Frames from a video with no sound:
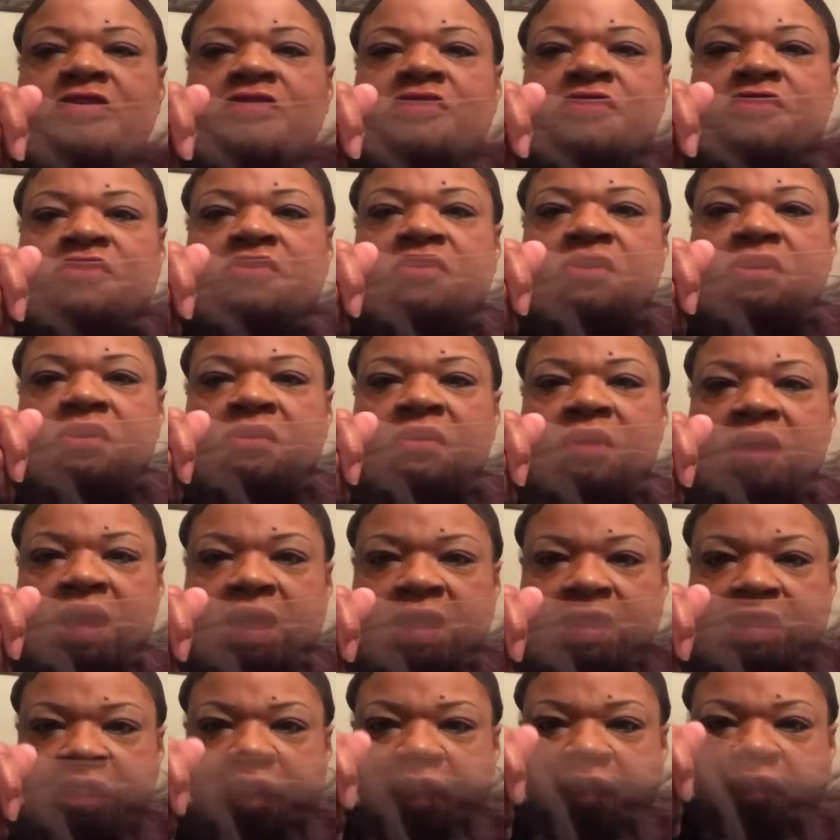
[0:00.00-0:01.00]
So, I
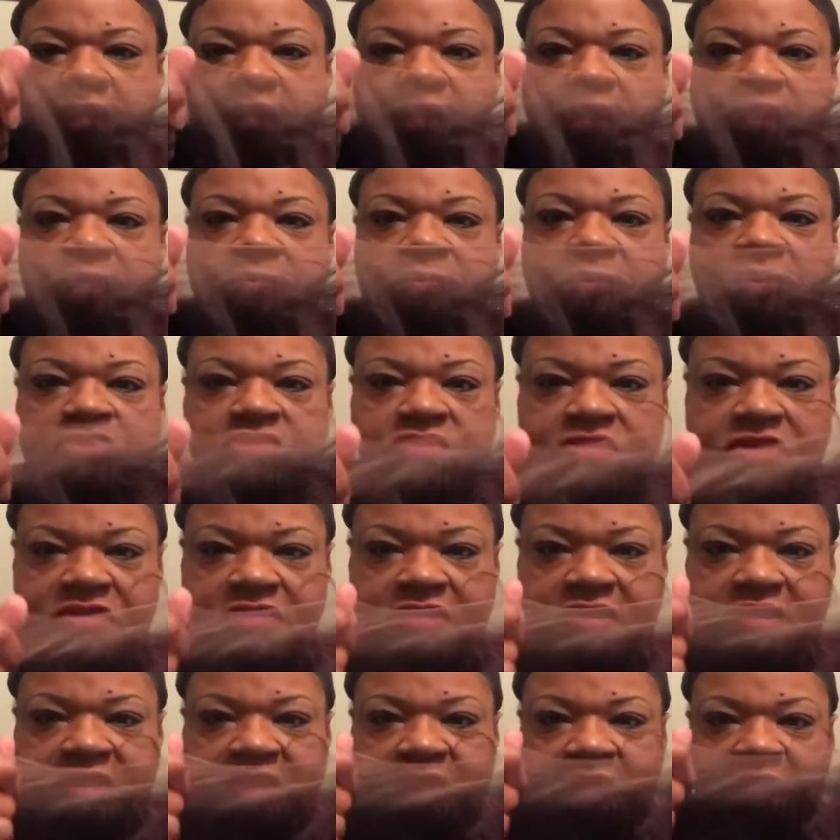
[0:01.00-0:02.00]
like that. It means you can
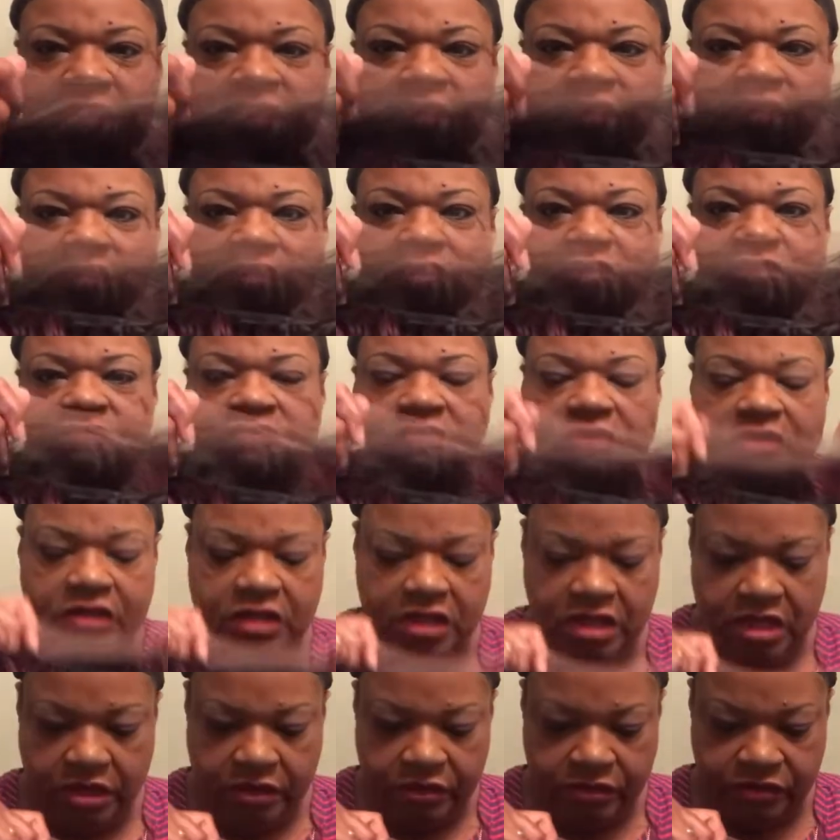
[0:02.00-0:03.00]
style it different
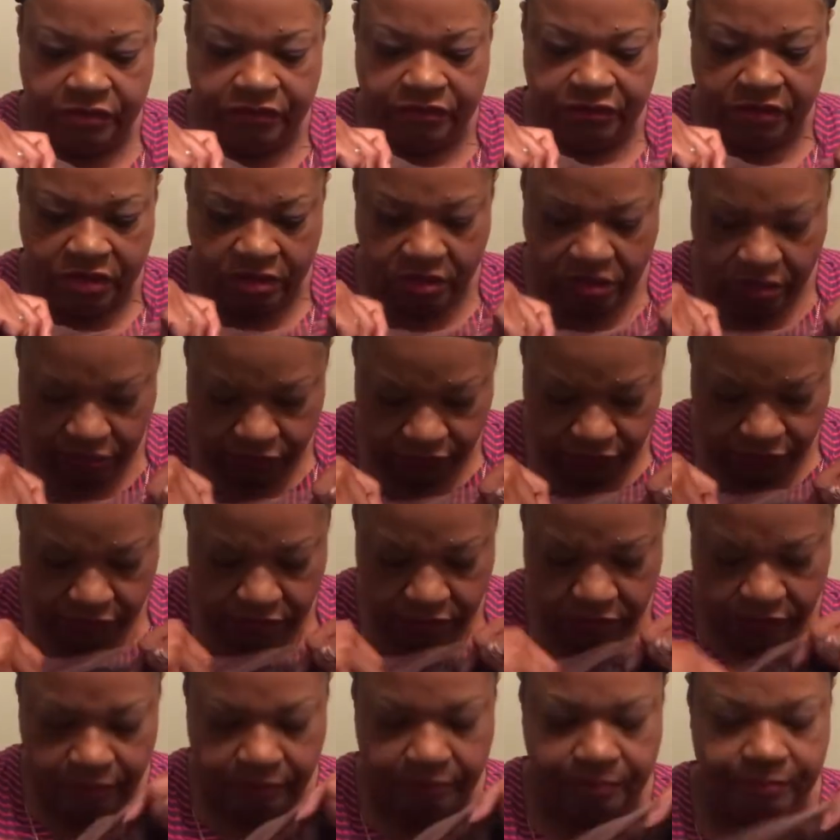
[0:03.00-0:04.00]
areas. Can y'all
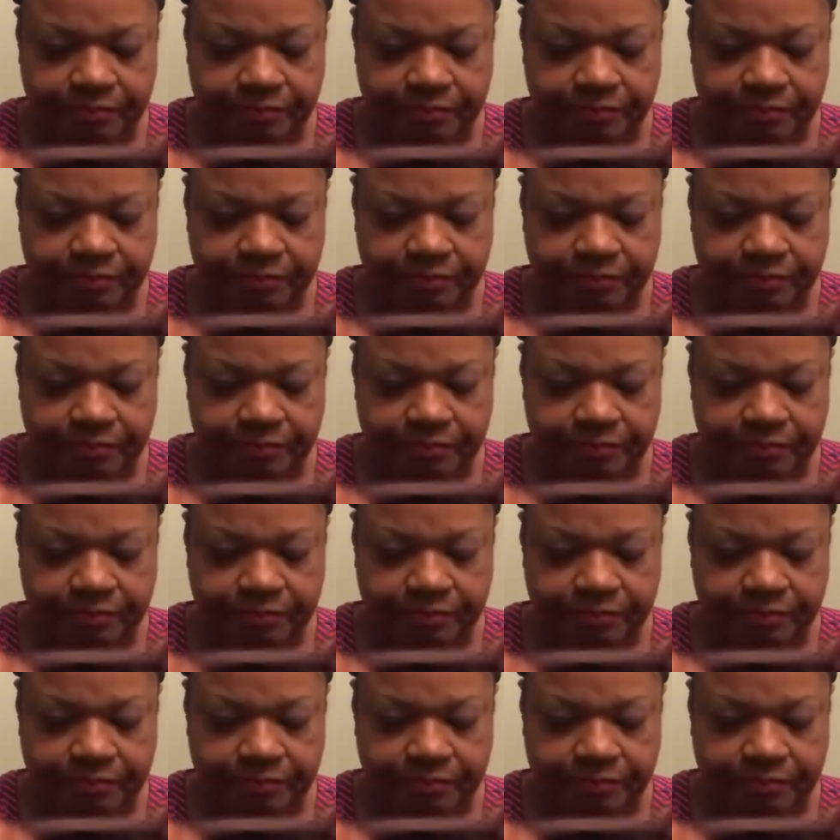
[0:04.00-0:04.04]
see?